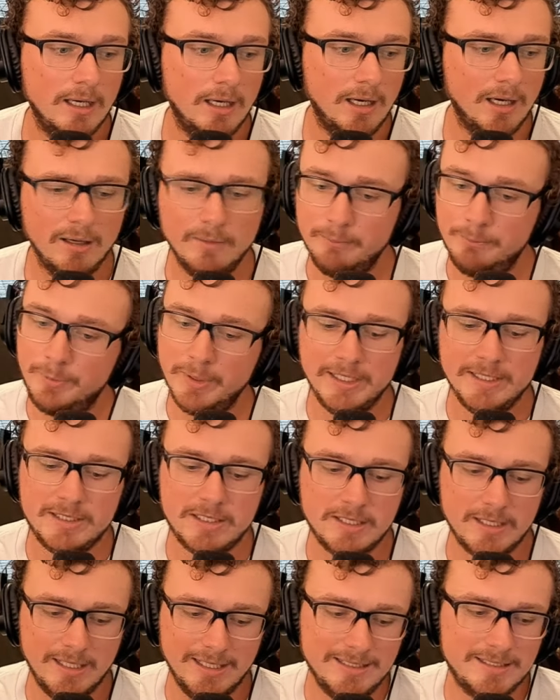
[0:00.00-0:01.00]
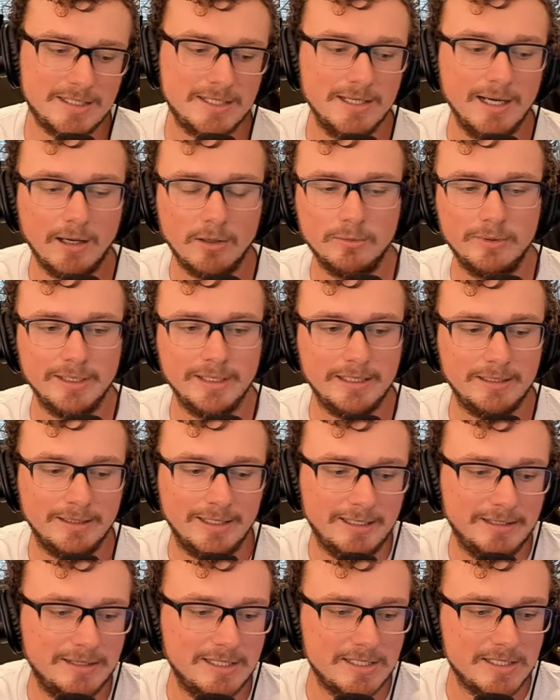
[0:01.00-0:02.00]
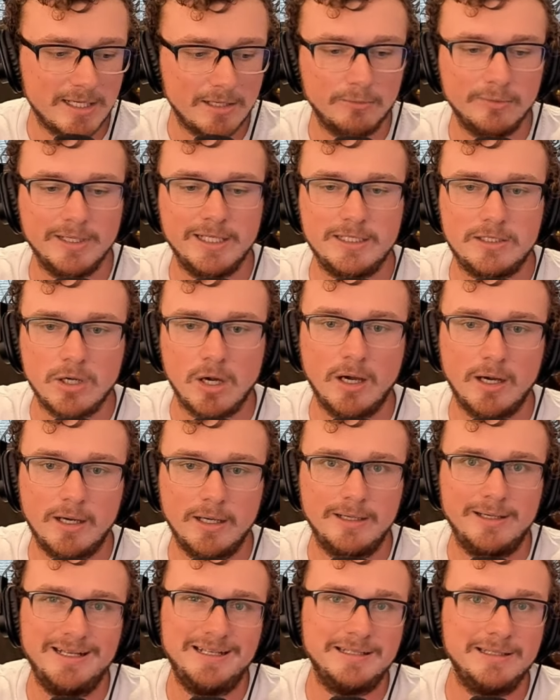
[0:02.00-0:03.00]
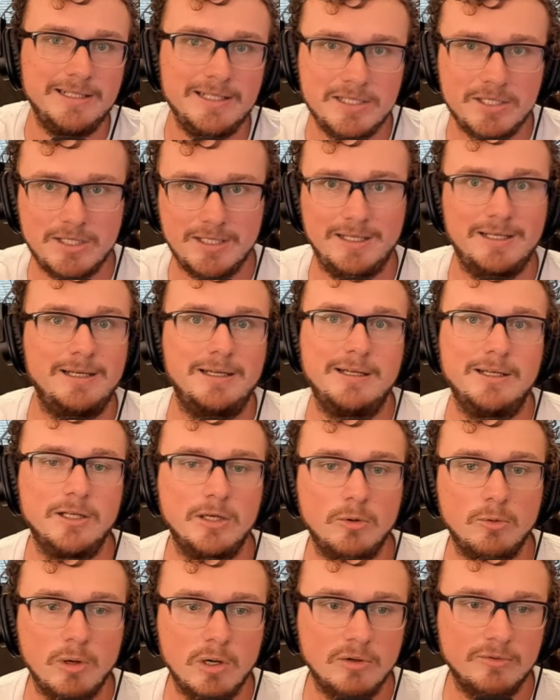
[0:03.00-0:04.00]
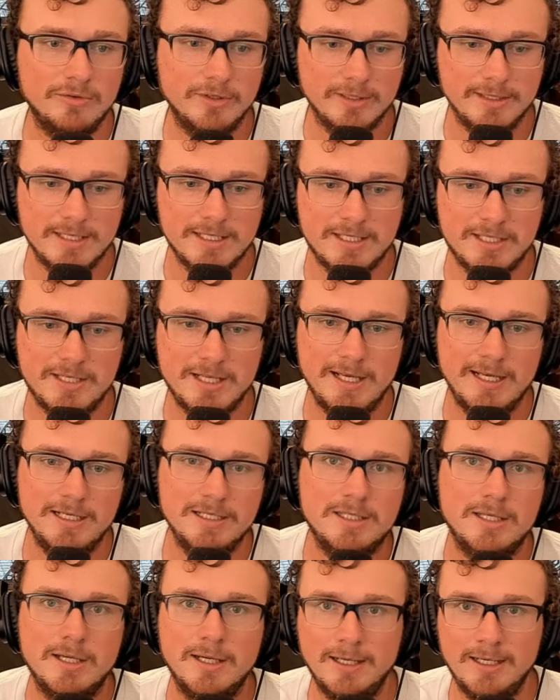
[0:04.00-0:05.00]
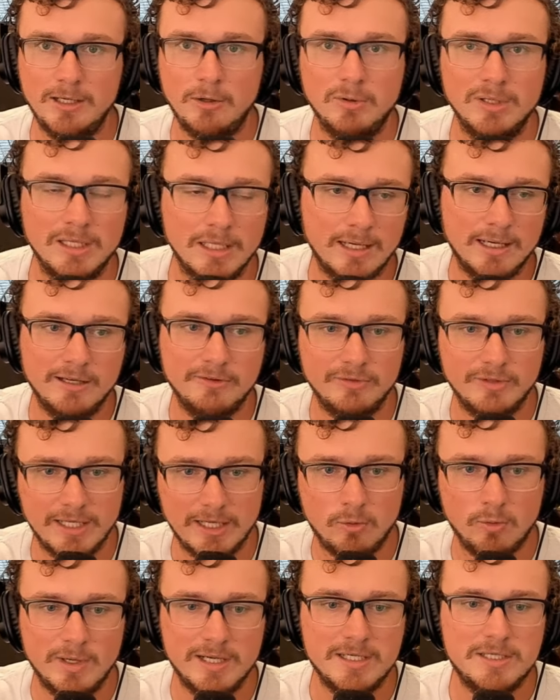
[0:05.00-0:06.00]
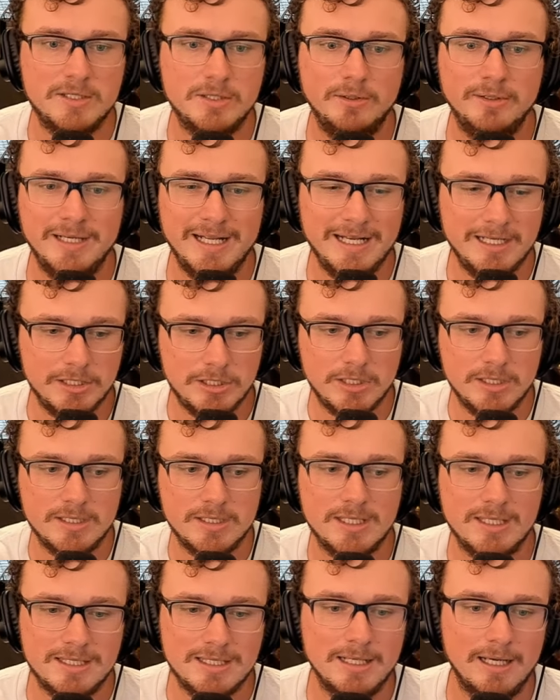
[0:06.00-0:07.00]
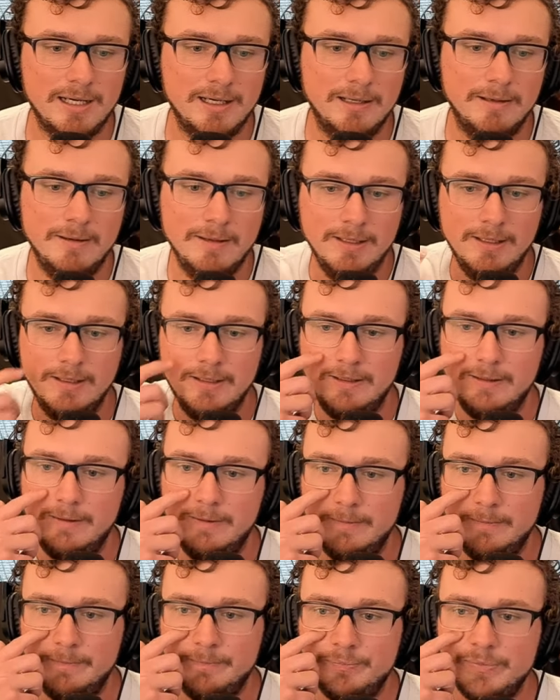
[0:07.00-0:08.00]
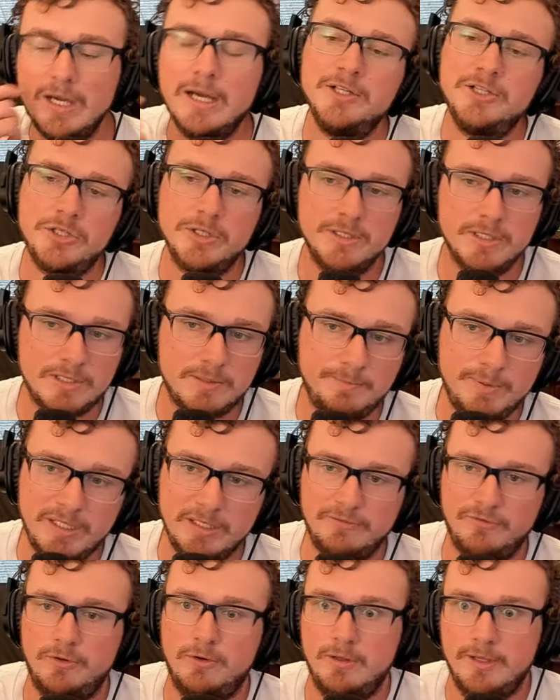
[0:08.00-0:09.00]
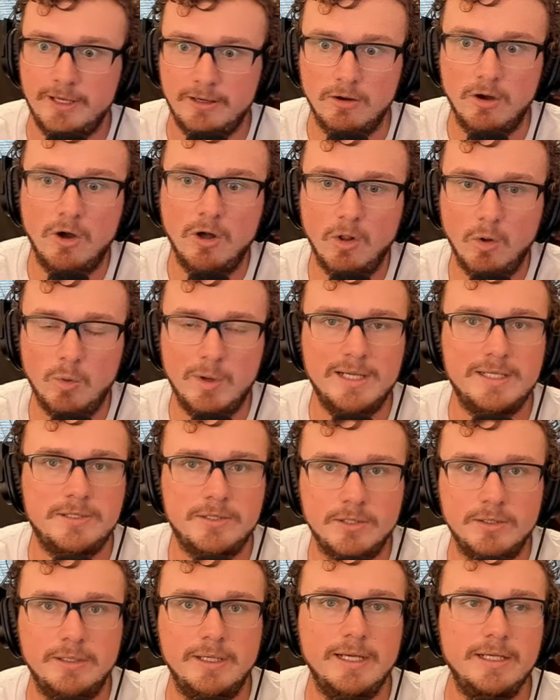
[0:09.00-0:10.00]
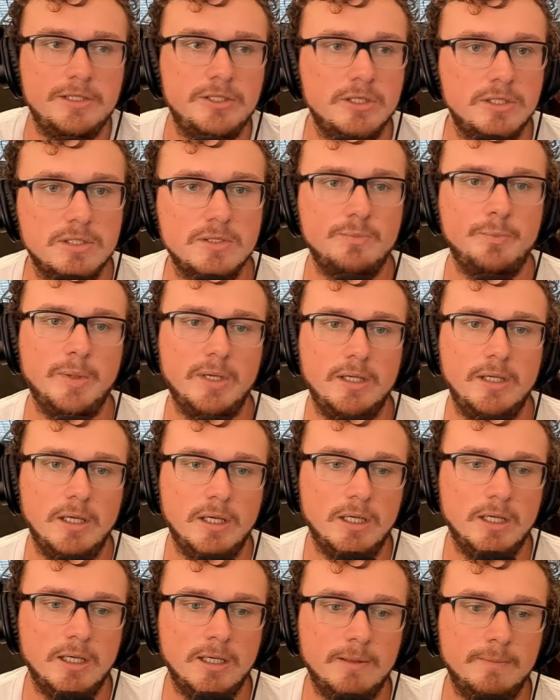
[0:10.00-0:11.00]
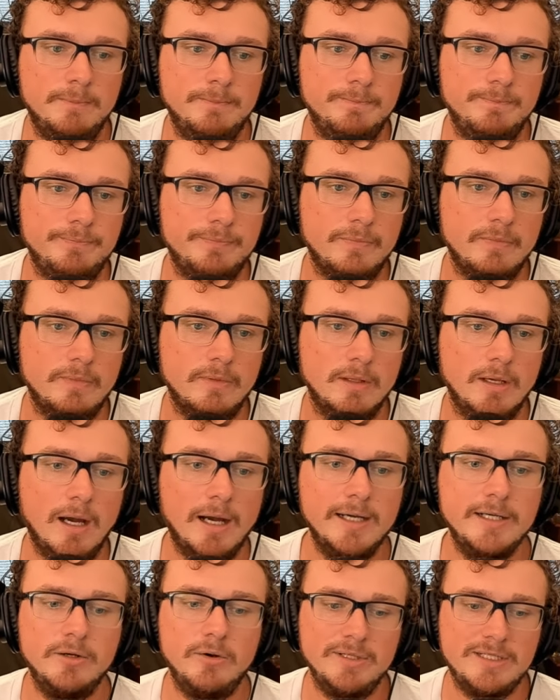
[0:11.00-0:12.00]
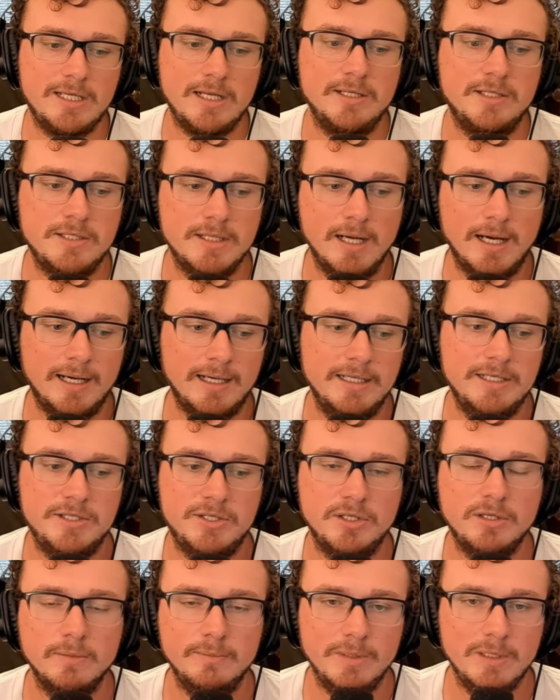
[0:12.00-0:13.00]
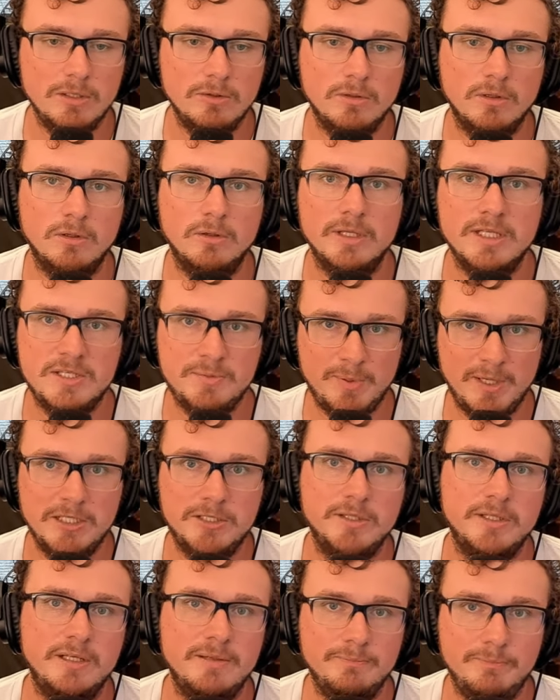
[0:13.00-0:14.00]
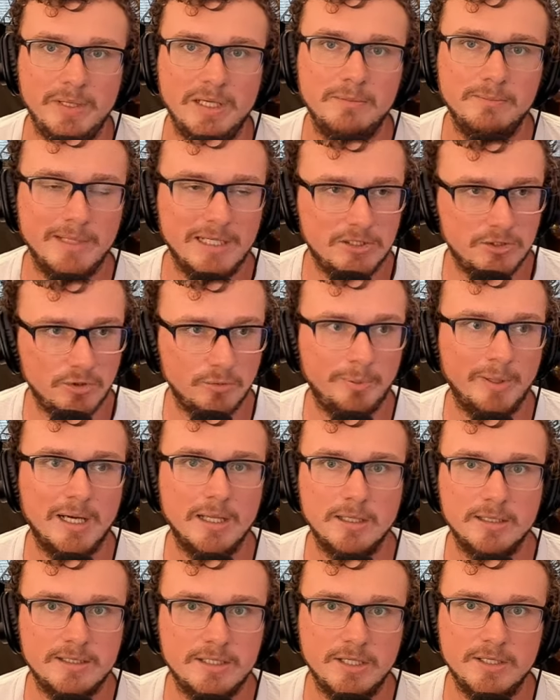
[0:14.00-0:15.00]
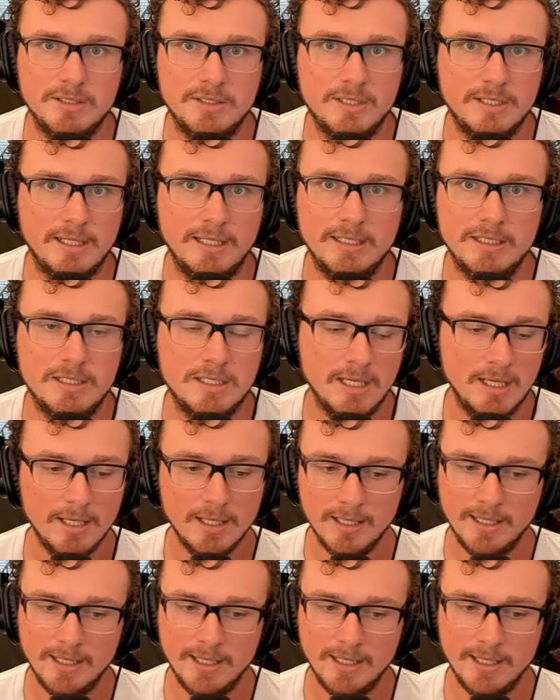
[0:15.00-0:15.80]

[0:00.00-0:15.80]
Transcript: Uh, but it's, it's not really, like, that's not really taught, at least, you know, over in the States. And I know a lot of, like, Western nations, it's not, I shouldn't speak for, like, all Western nations, but, um, I know it's it's not as communal, especially in big metropolitan cities.